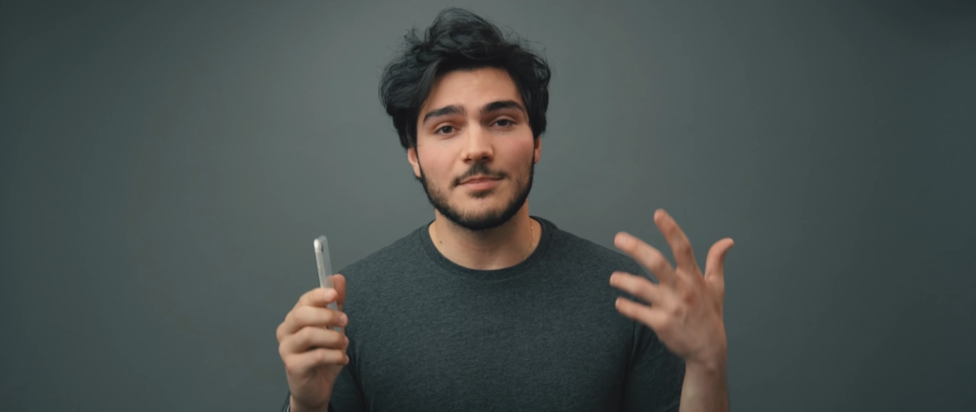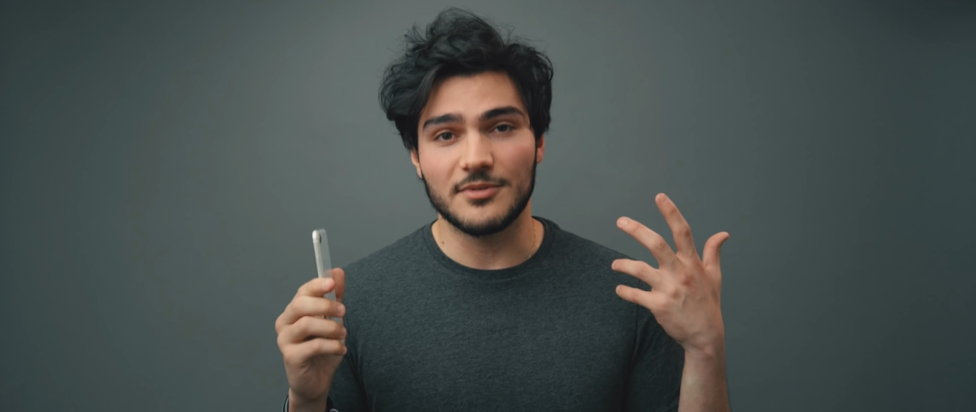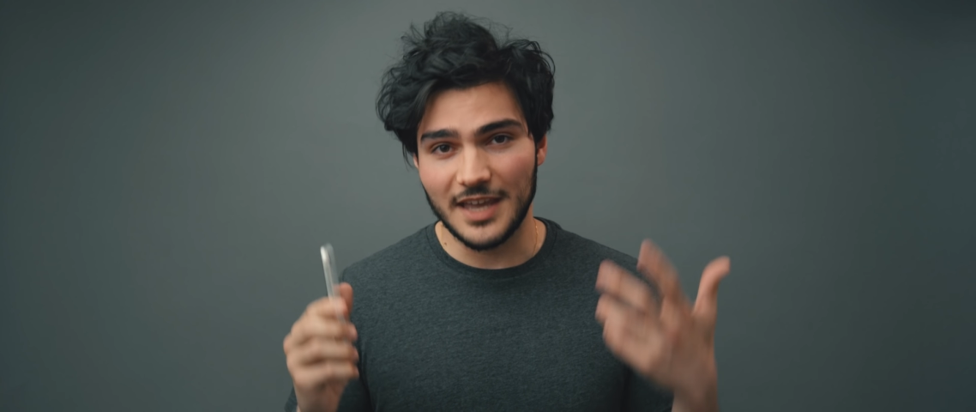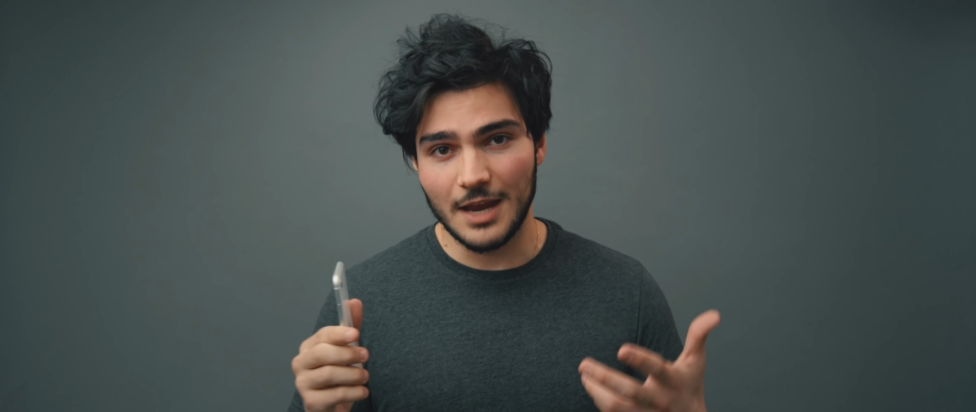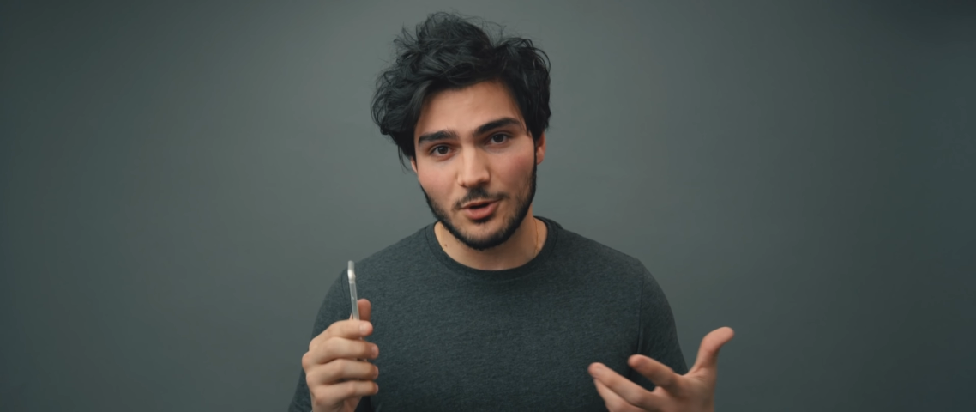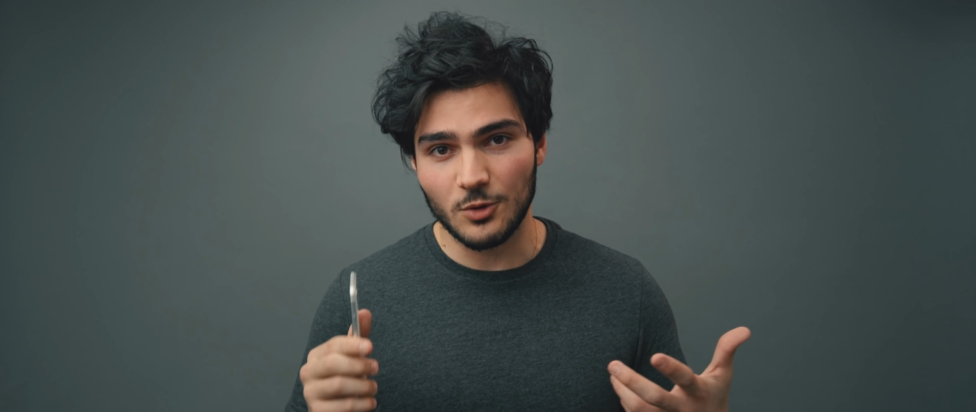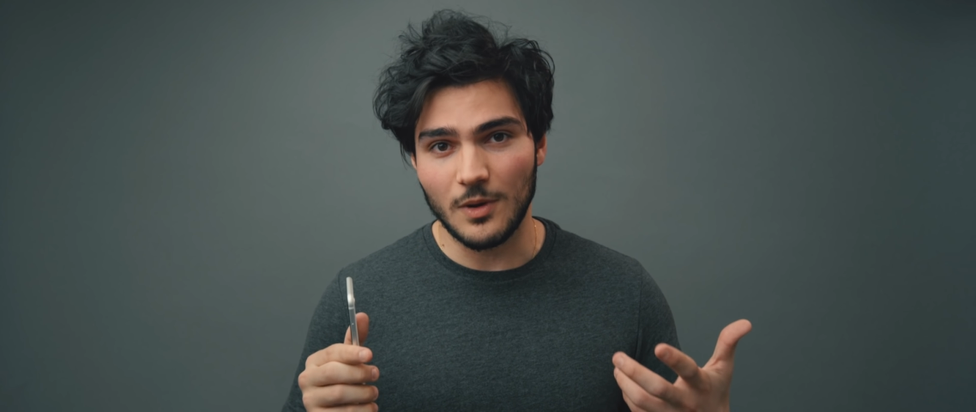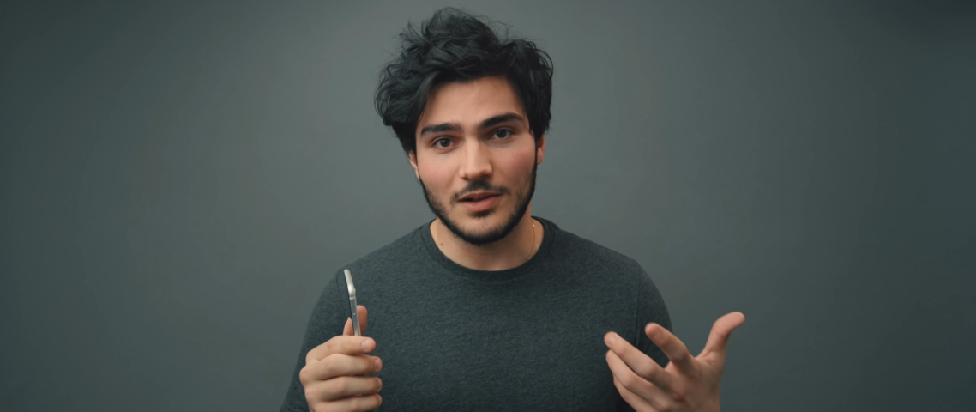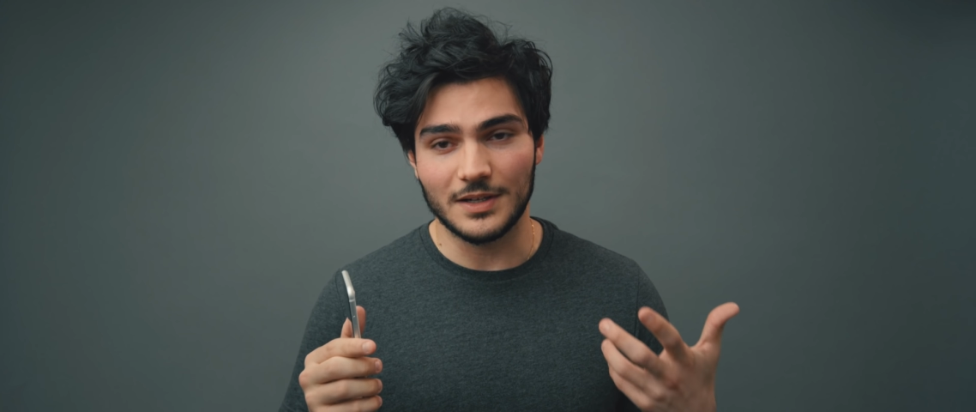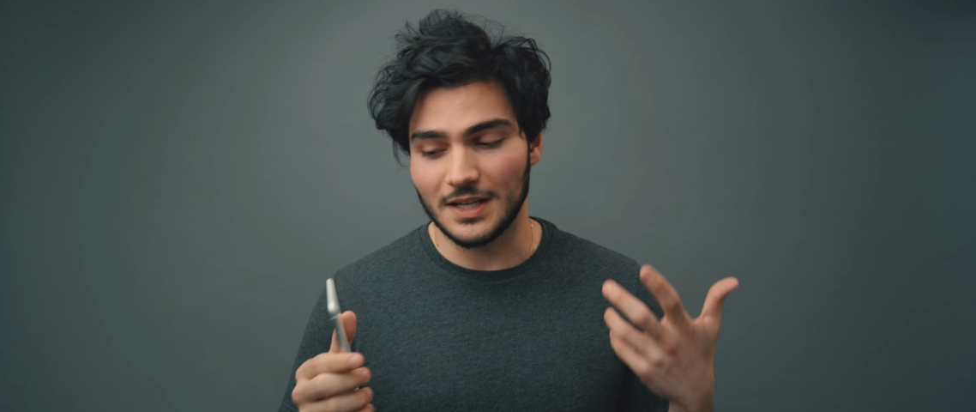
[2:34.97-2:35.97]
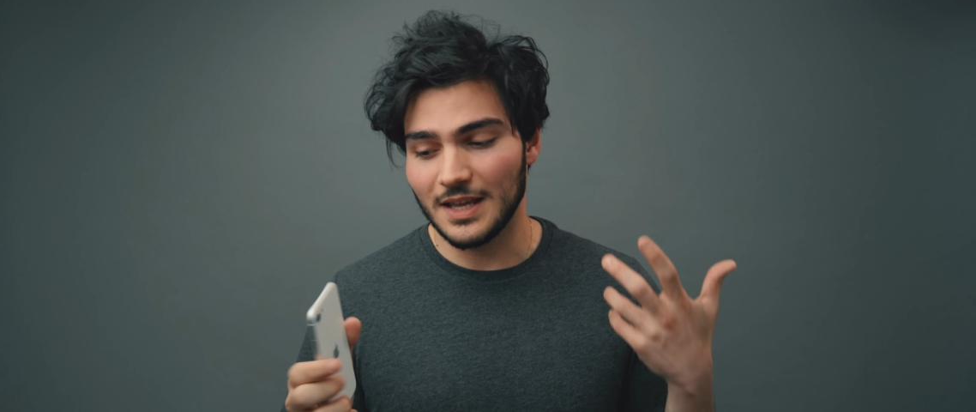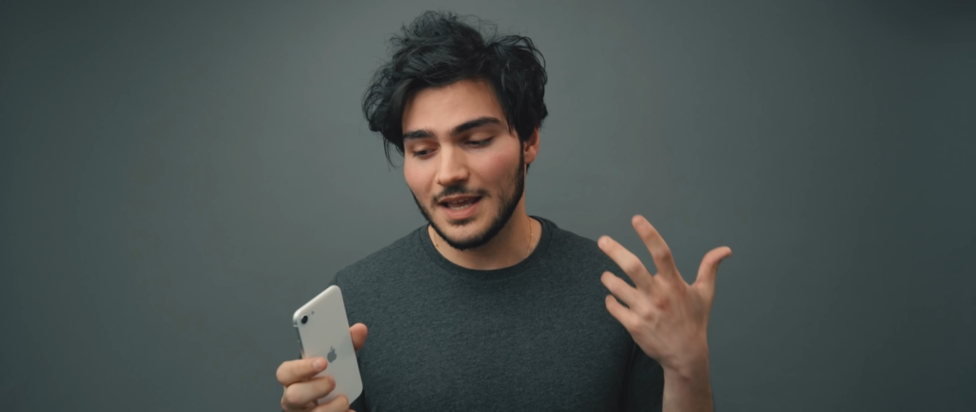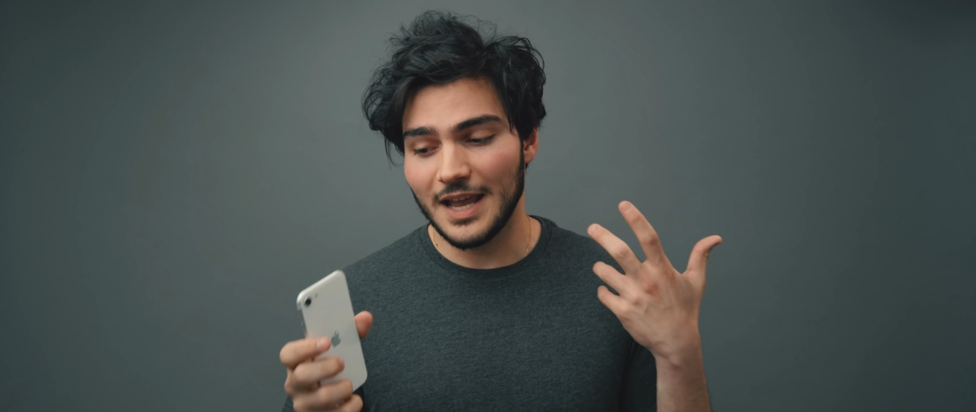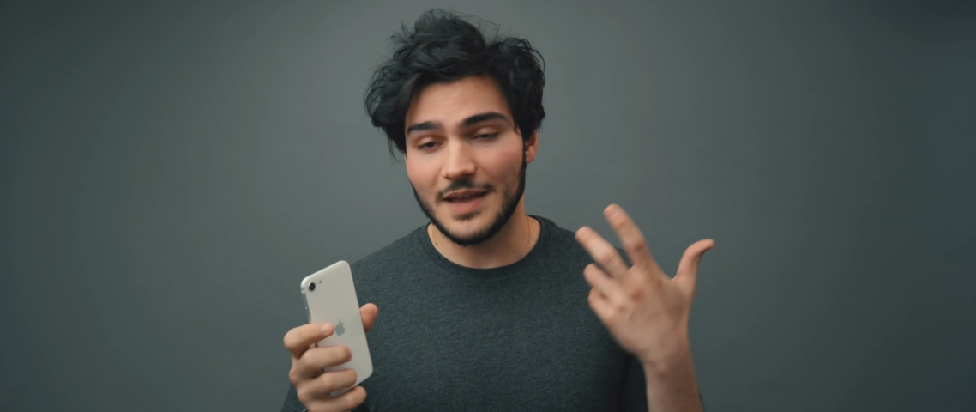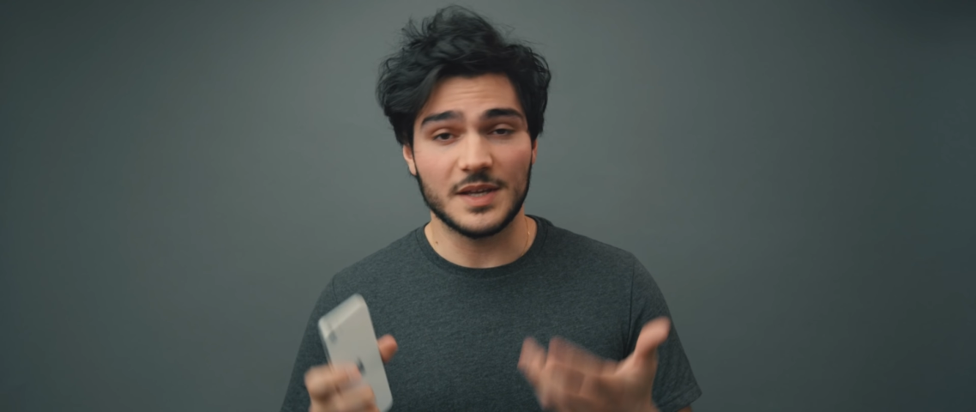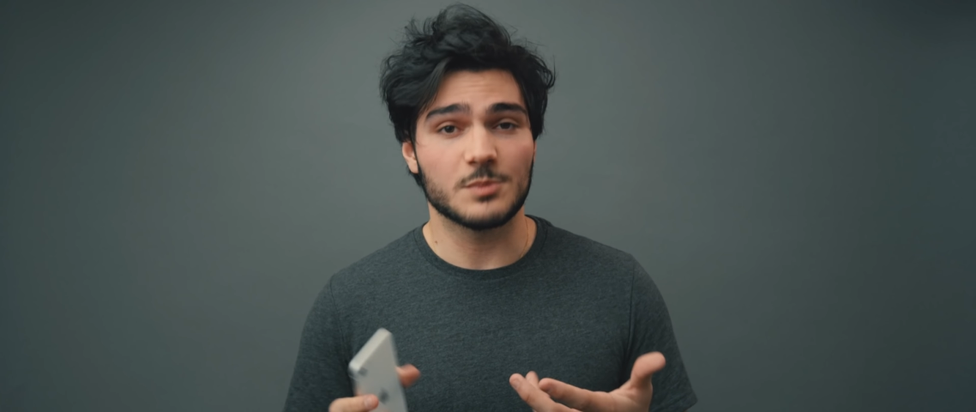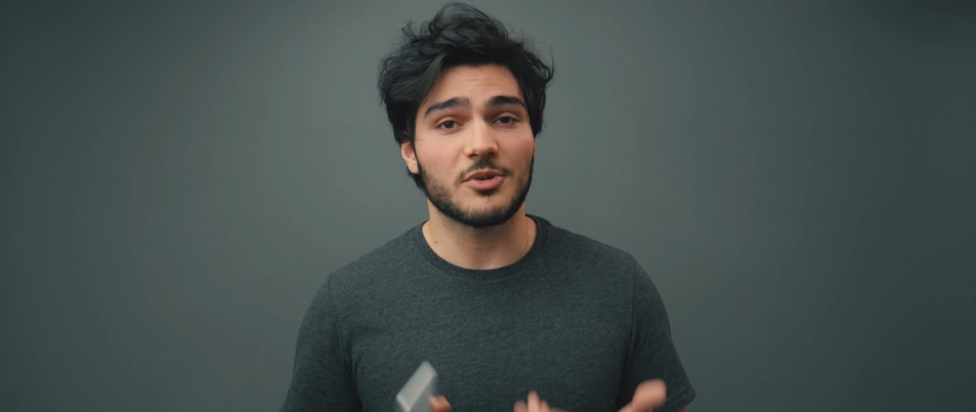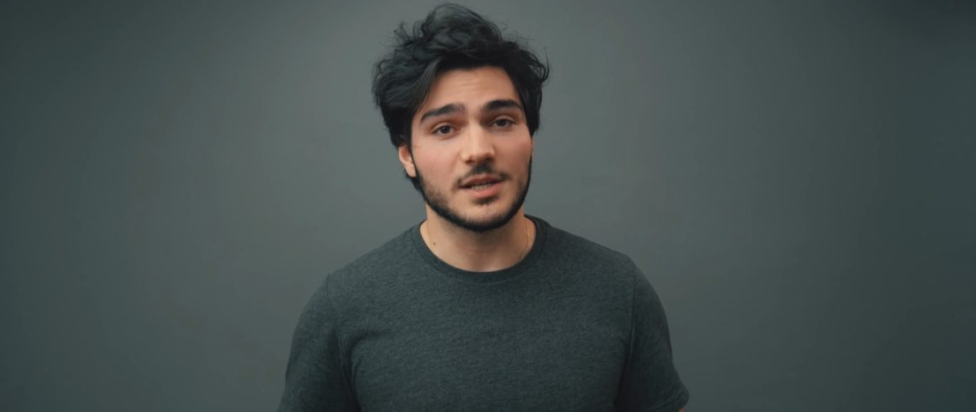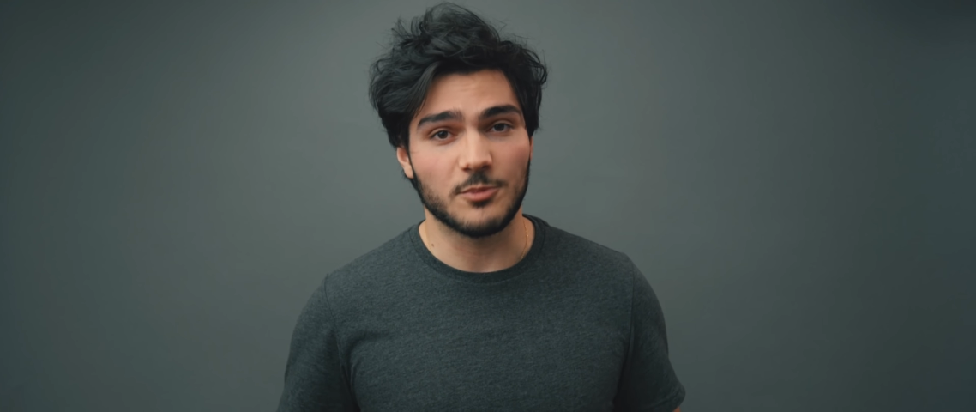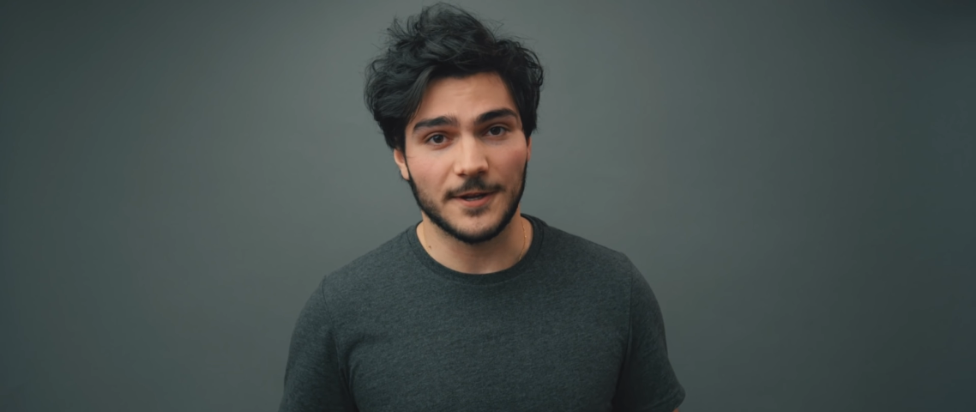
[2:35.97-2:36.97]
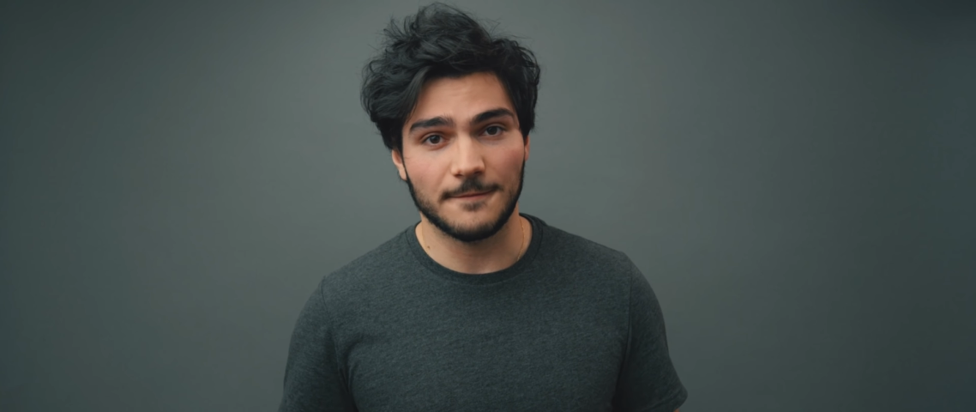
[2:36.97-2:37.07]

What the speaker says: of camera quality at this price point.